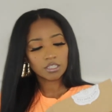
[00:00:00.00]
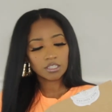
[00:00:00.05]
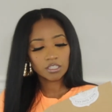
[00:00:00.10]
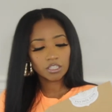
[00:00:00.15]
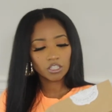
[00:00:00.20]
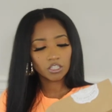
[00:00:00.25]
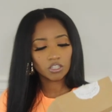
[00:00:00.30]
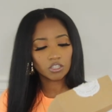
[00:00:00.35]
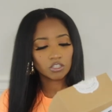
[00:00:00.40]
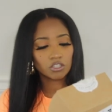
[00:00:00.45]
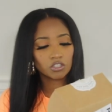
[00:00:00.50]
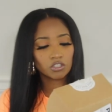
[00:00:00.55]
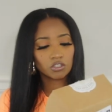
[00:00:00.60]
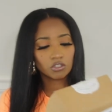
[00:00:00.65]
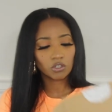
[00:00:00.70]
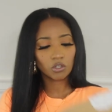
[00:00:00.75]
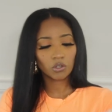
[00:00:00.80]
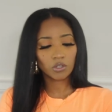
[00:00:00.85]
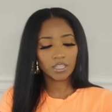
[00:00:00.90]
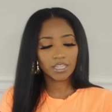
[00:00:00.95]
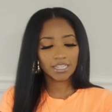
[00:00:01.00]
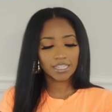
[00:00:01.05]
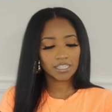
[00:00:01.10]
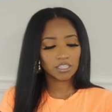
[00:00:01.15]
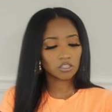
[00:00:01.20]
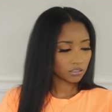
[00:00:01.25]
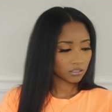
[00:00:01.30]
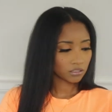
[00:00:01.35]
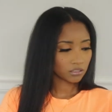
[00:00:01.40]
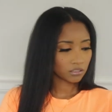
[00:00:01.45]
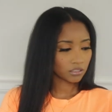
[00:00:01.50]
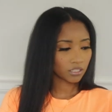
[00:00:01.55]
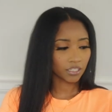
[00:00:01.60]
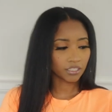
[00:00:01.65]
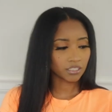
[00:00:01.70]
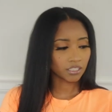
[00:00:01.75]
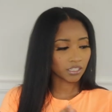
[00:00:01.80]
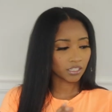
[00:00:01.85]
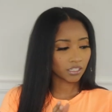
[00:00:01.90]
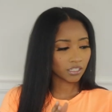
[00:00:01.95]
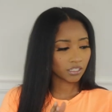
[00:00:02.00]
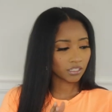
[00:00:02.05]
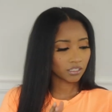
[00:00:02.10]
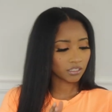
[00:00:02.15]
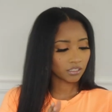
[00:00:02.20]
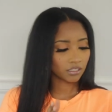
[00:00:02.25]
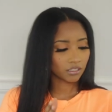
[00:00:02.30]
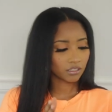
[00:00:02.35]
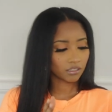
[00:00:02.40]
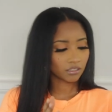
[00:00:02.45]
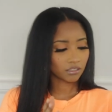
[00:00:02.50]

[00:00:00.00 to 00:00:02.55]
It's a Soleil Tuscana.